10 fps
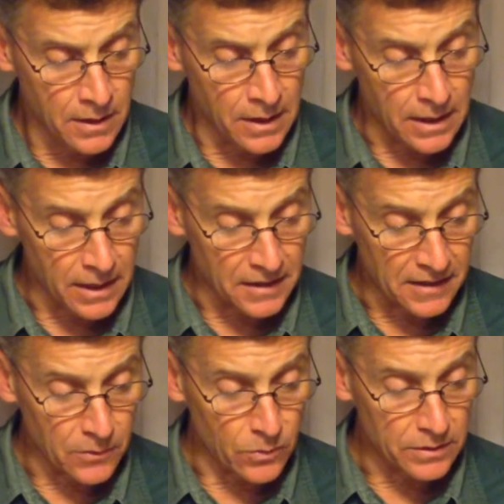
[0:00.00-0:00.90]
The
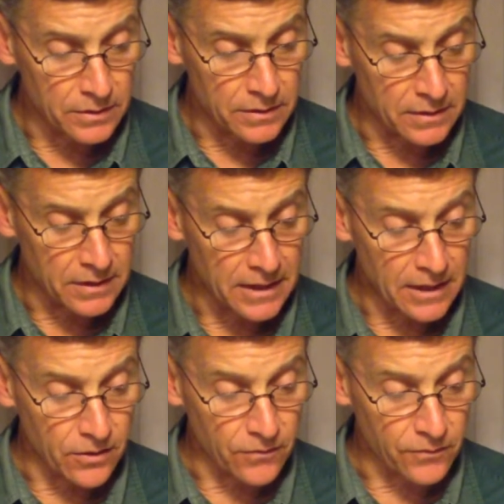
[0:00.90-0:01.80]
other one
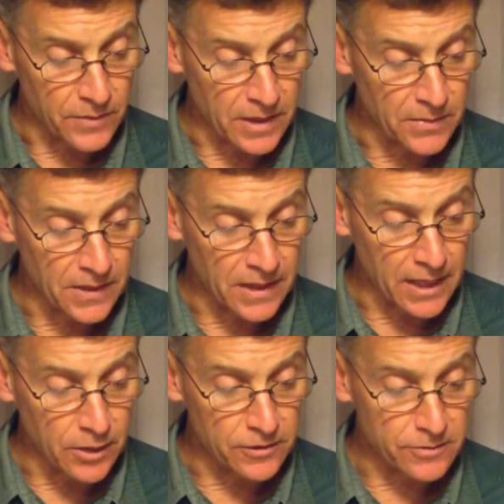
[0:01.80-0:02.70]
here from the MPA,
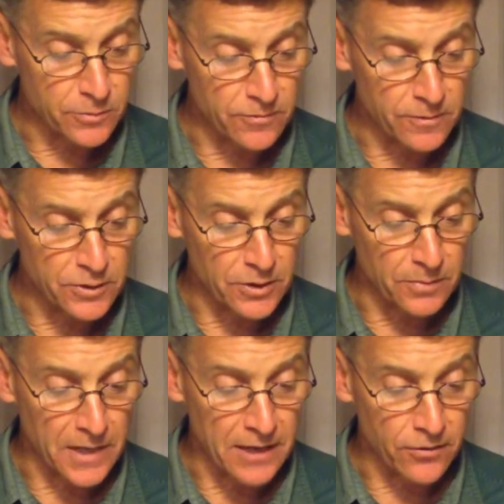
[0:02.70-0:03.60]
good sportsmanship
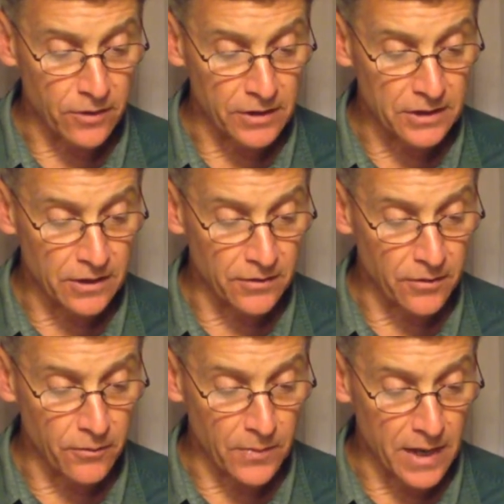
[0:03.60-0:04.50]
banner criteria,
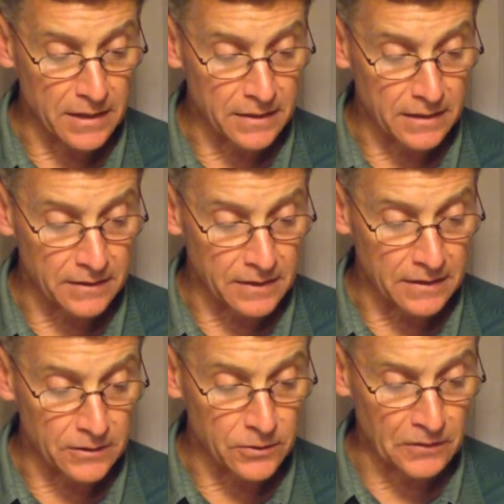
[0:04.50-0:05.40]
reminded that in the
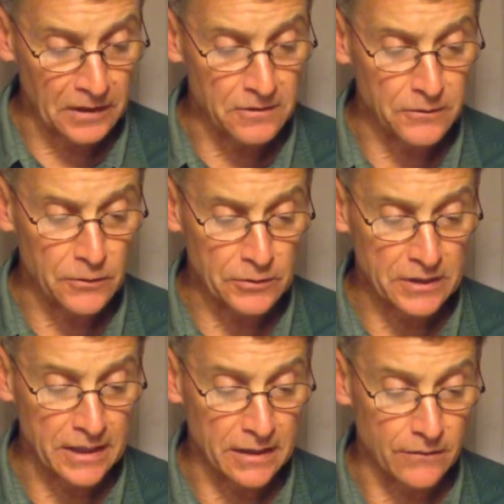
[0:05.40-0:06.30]

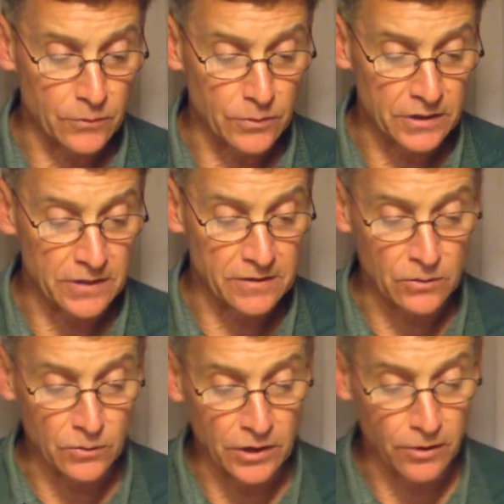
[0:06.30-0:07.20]
2013 and 14
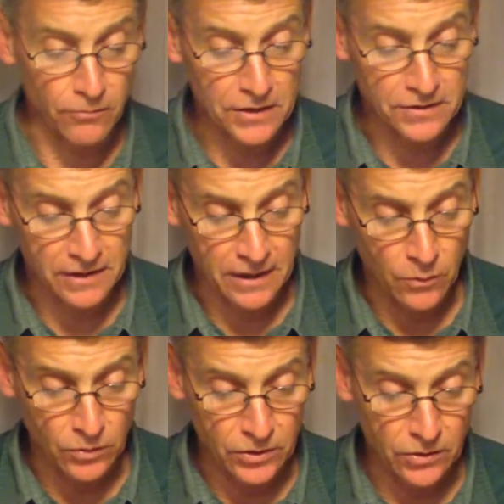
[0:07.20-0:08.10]
school year, wrestling
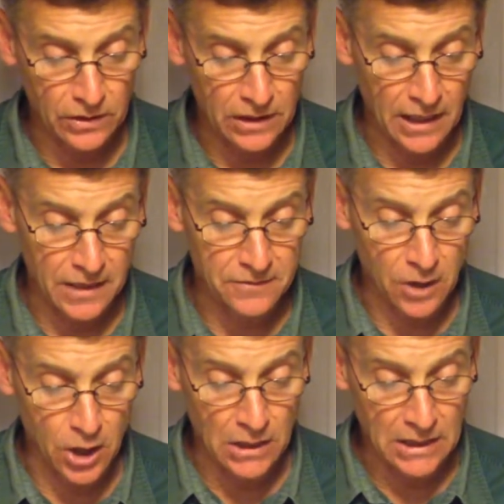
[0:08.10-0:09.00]
will utilize
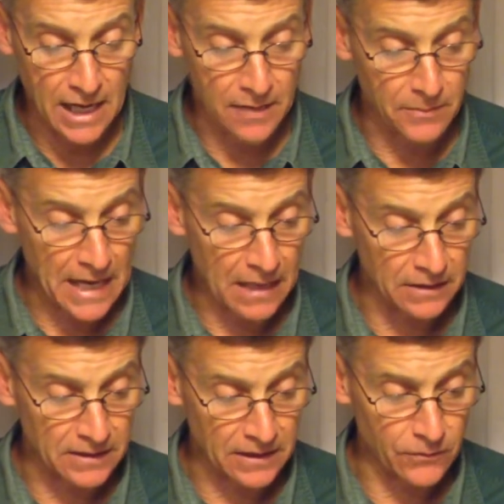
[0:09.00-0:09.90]
online
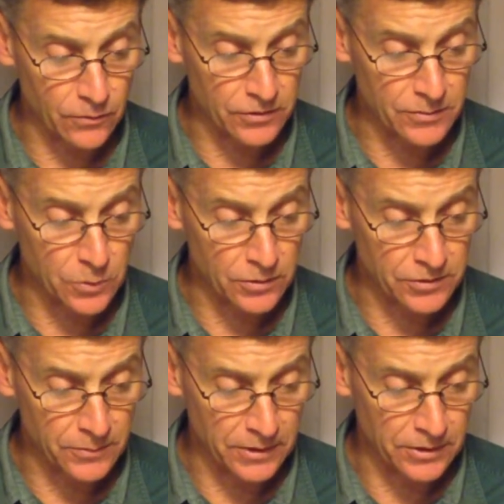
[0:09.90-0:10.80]
balloting for
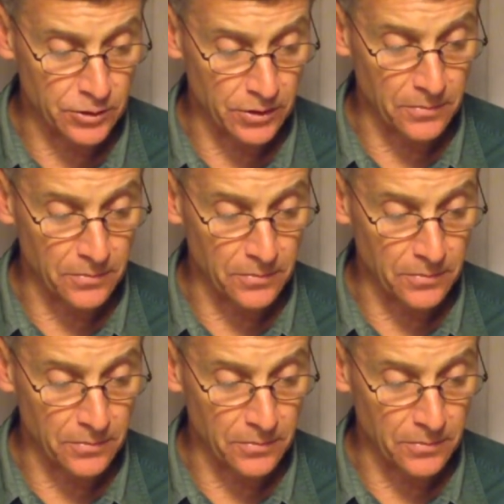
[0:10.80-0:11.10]
sportsmanship